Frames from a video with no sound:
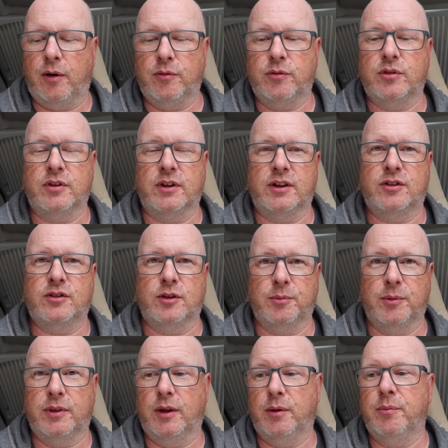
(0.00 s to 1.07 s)
obviously
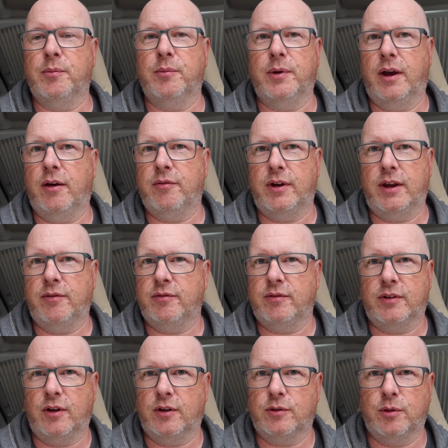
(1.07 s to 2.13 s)
some of them we haven't
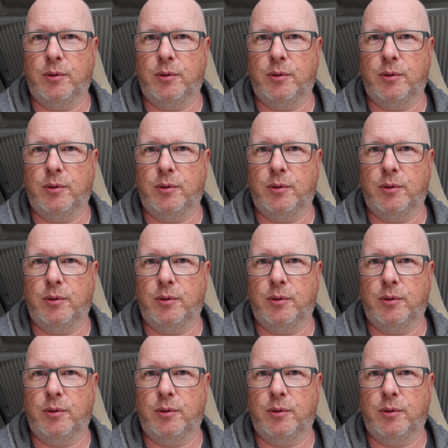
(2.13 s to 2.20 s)
even got